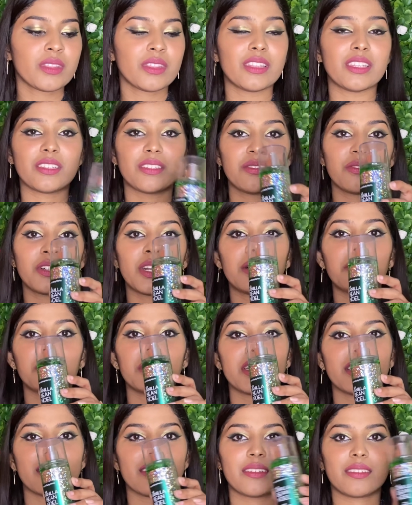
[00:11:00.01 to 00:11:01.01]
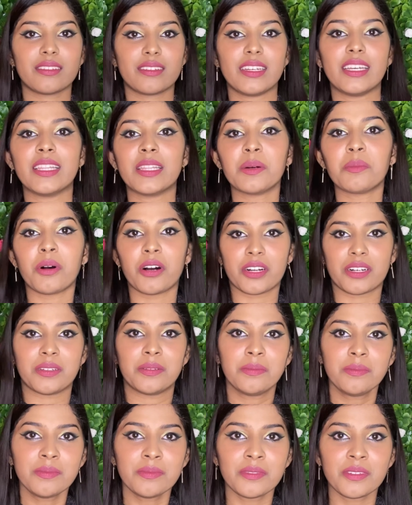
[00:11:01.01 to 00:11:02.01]
this would have been in the
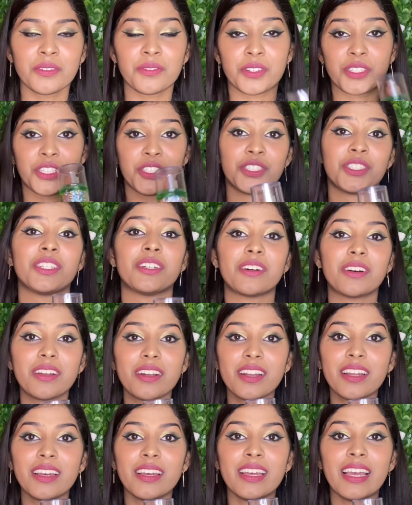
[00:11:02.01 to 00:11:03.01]
bottom for sure.